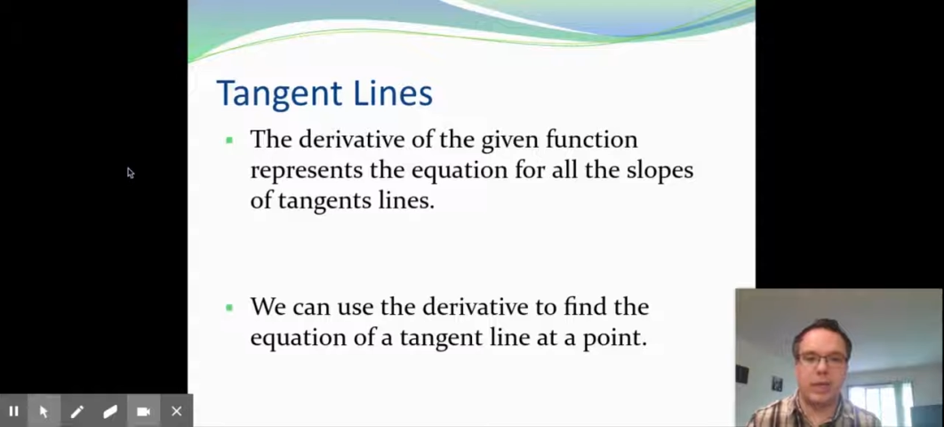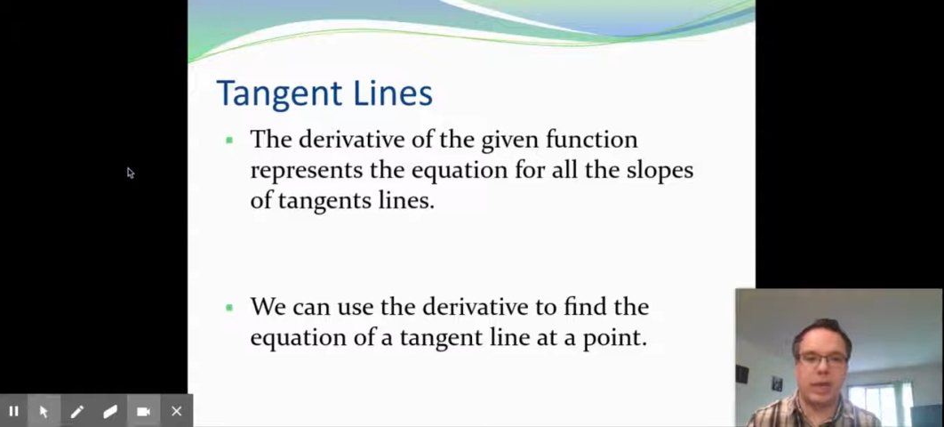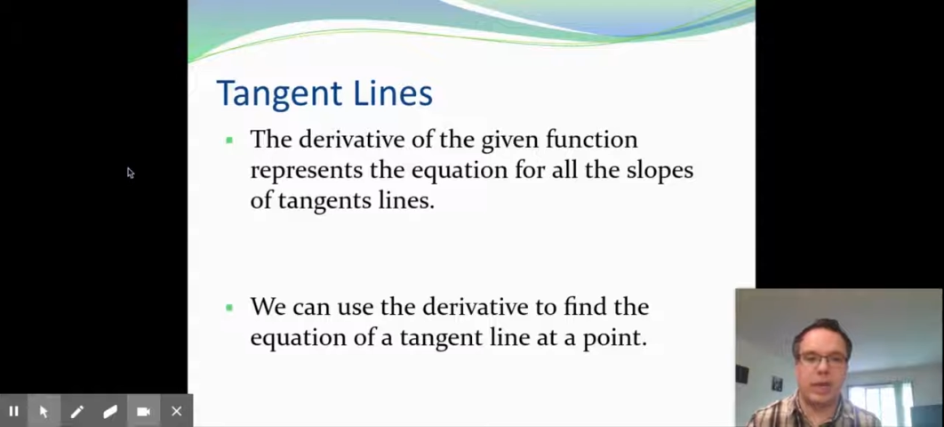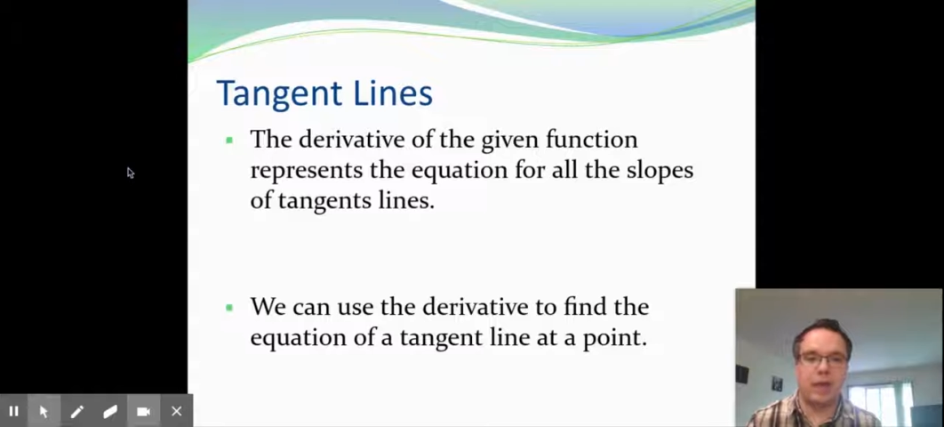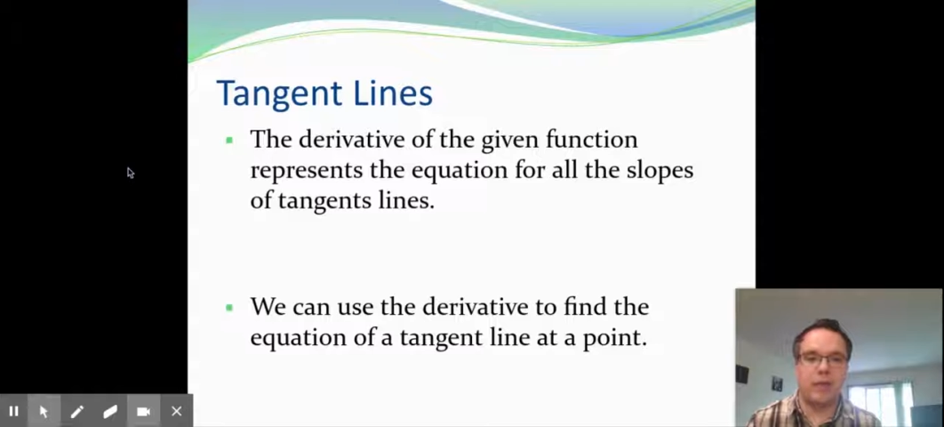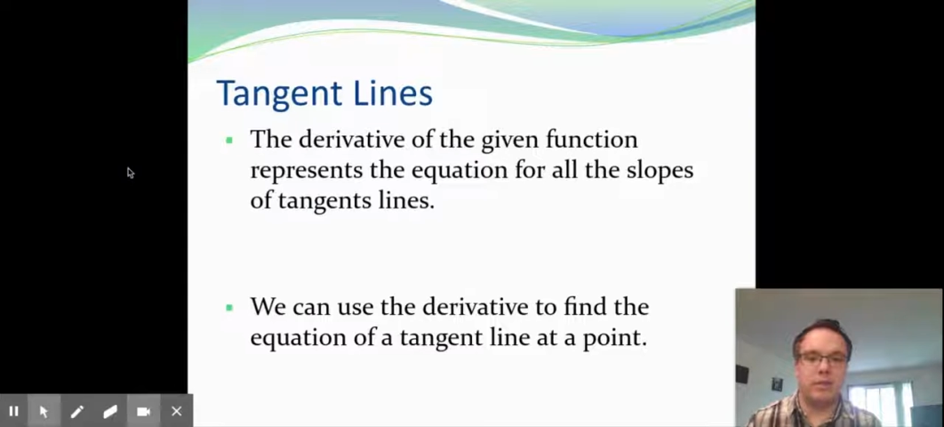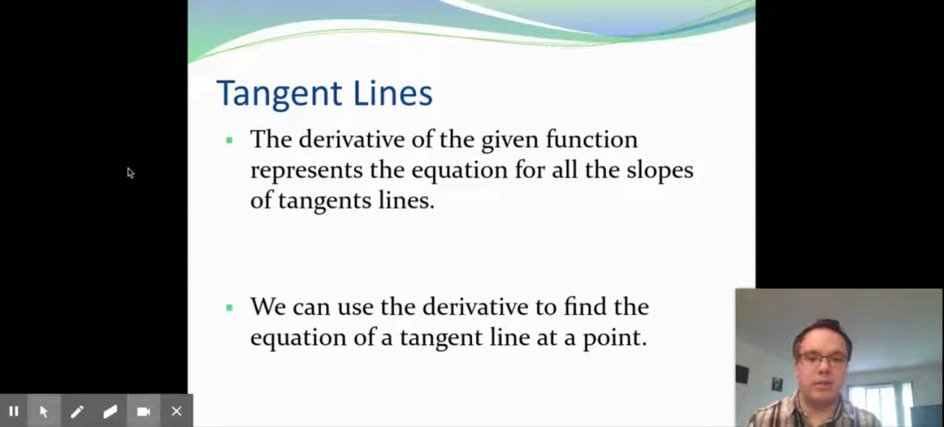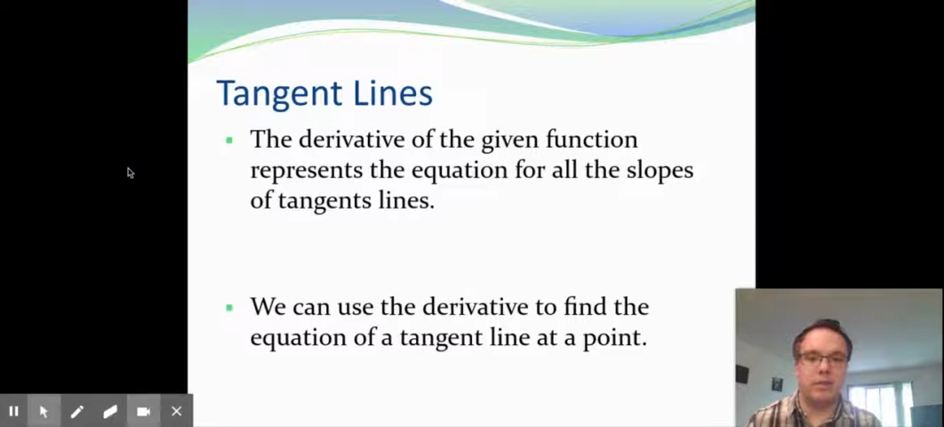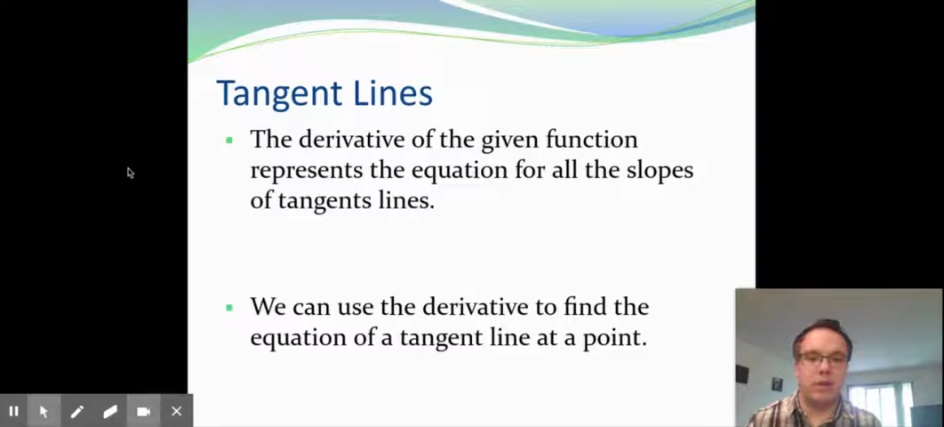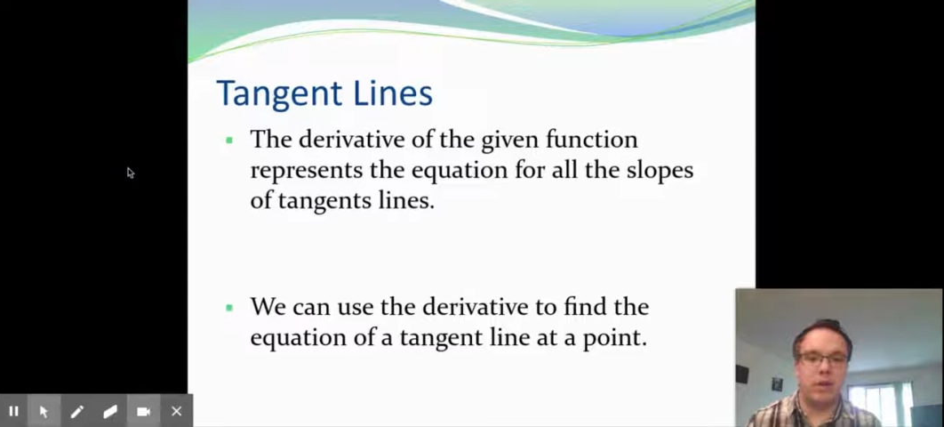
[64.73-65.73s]
And
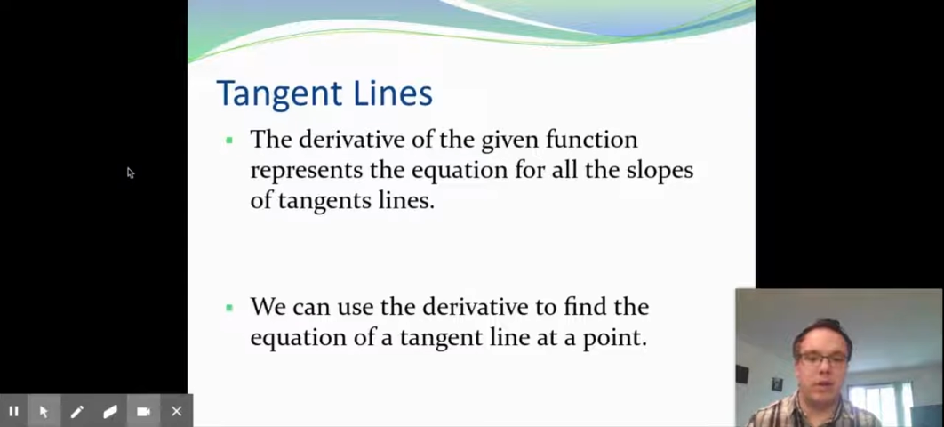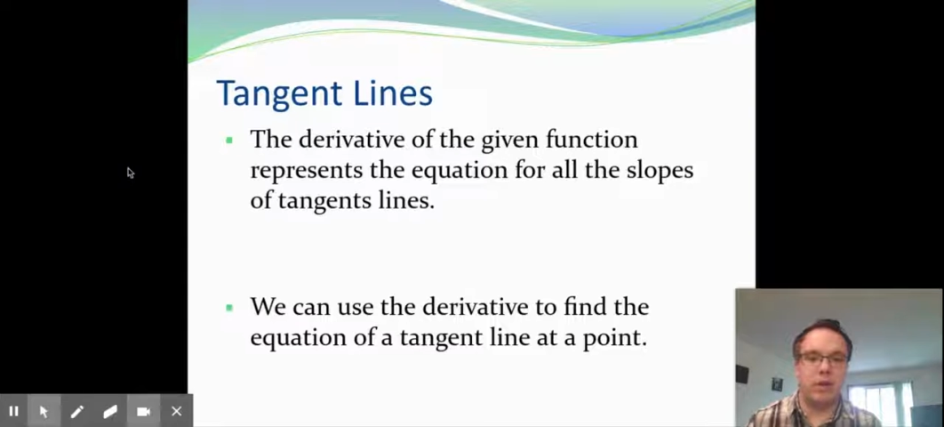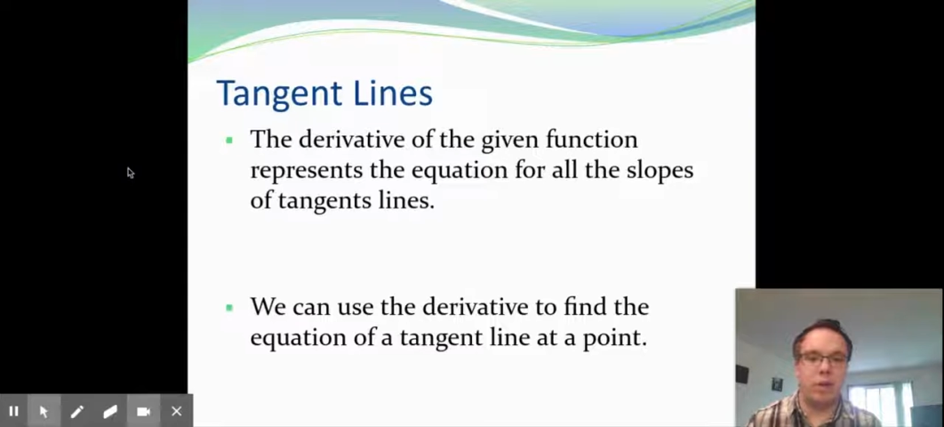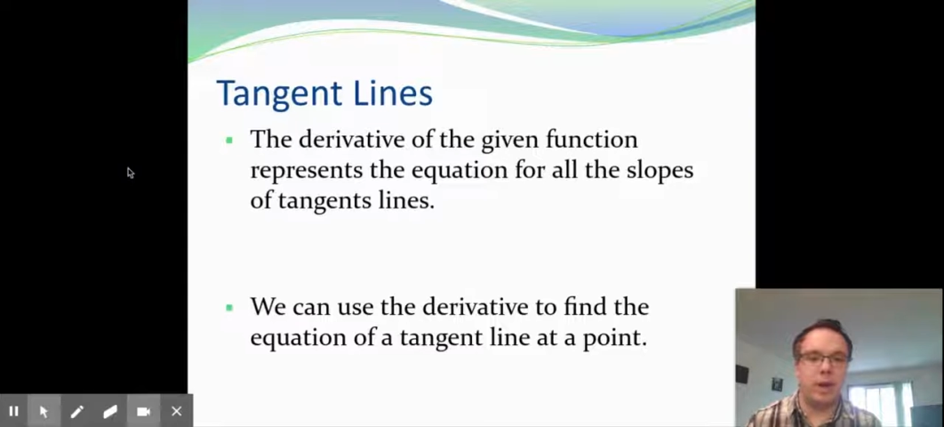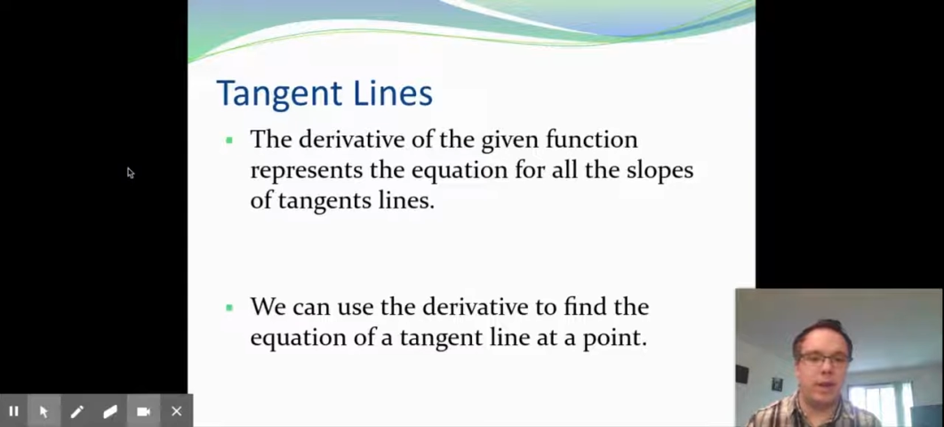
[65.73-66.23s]
so